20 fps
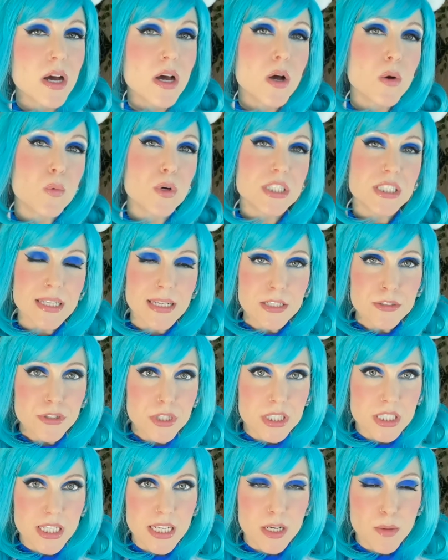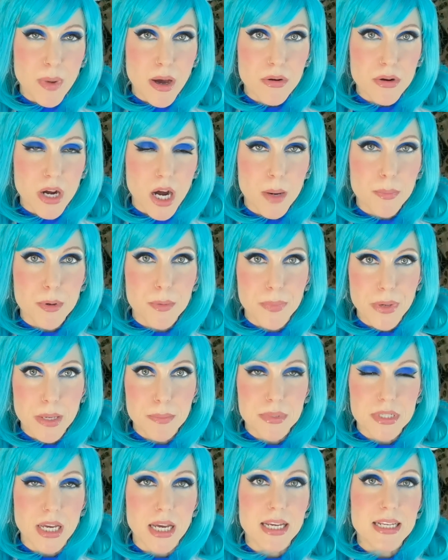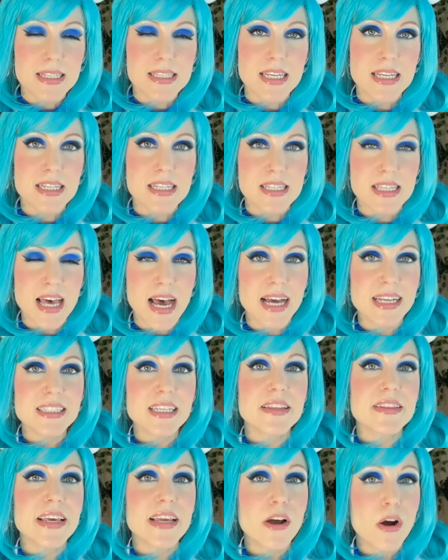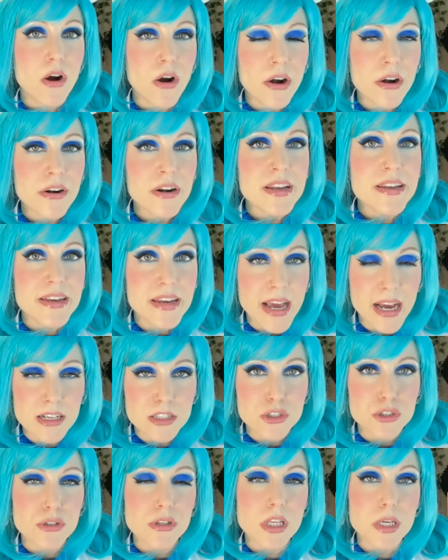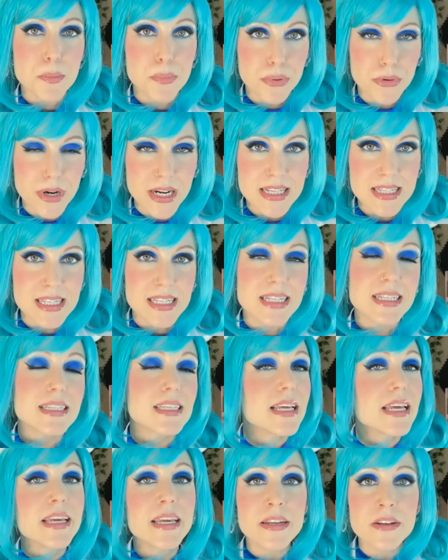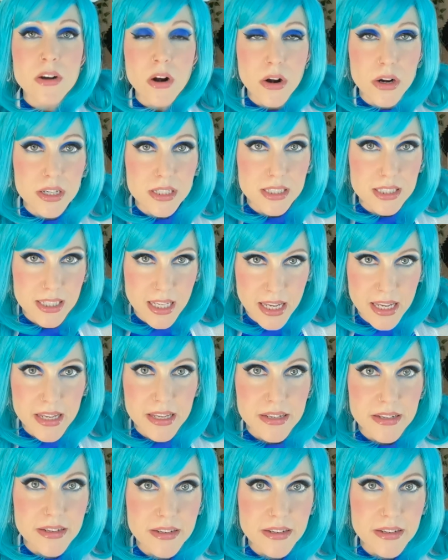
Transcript: What's interesting about copper peptides is that they are naturally present in our skin.